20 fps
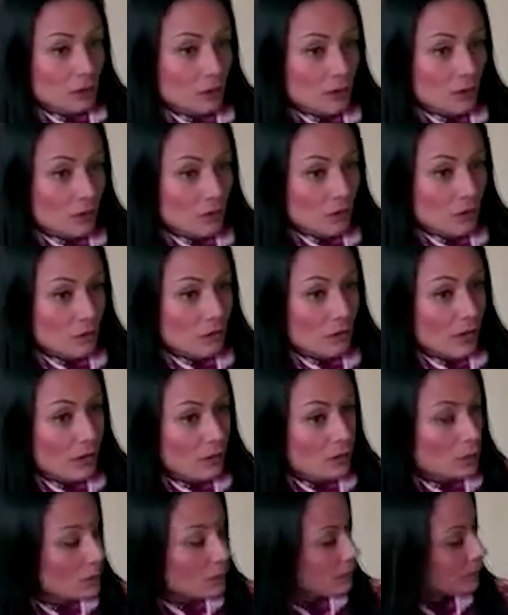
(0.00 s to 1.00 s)
up
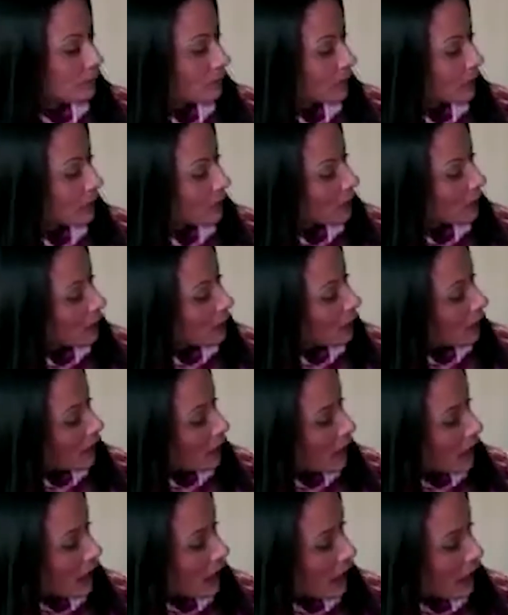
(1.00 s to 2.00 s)
in
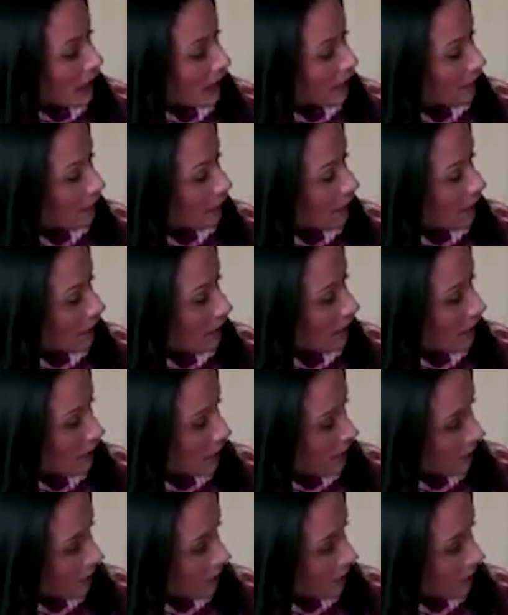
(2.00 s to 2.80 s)
Glamis Castle in